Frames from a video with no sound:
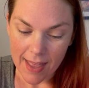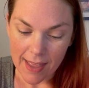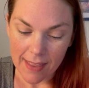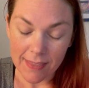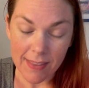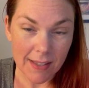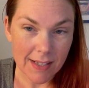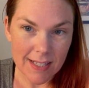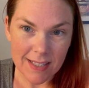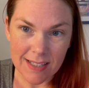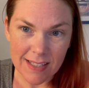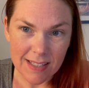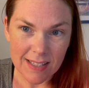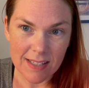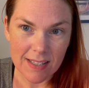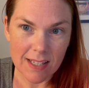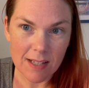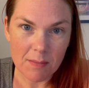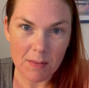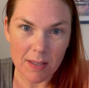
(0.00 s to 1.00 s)
They didn't
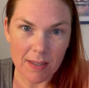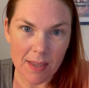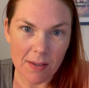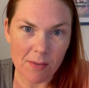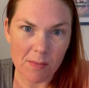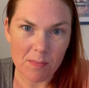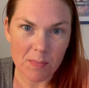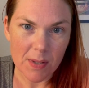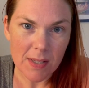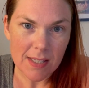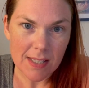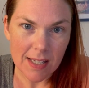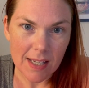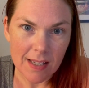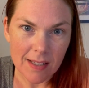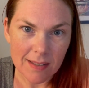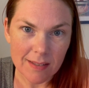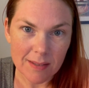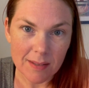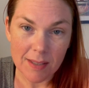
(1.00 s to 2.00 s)
seem like they were
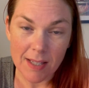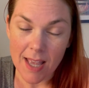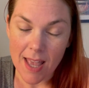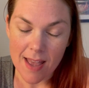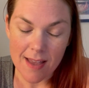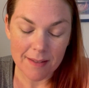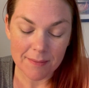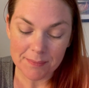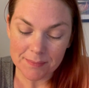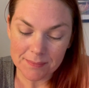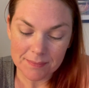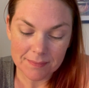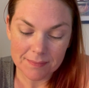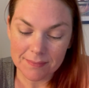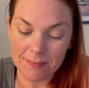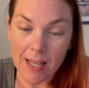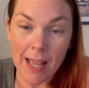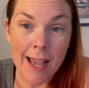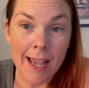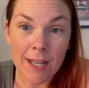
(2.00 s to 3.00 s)
busy.
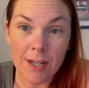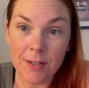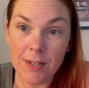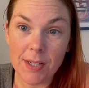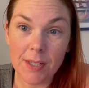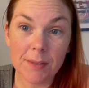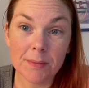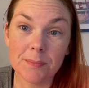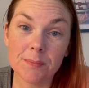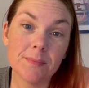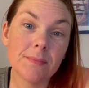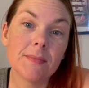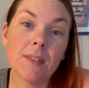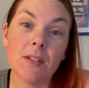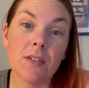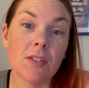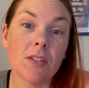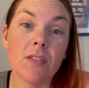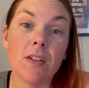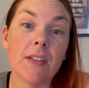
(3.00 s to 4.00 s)
I don't know.
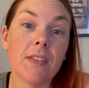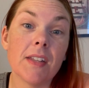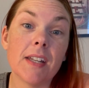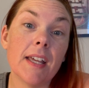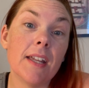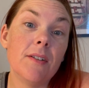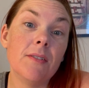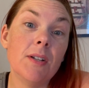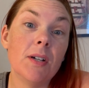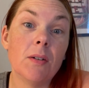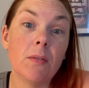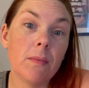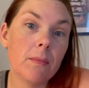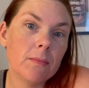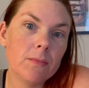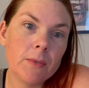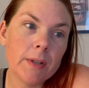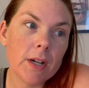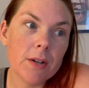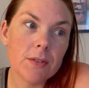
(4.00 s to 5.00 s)
There's a lot that I don't know
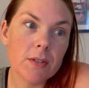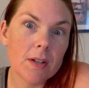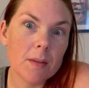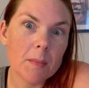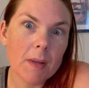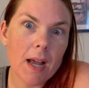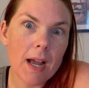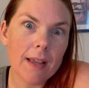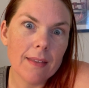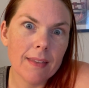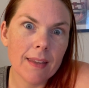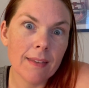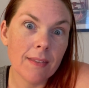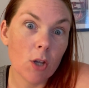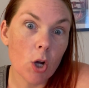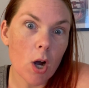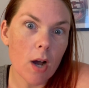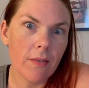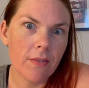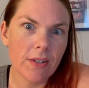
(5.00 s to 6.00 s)
what goes on behind in the
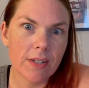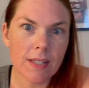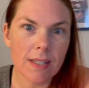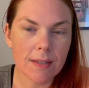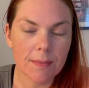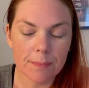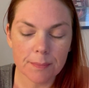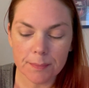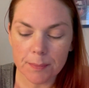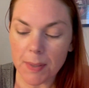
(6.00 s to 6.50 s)
office.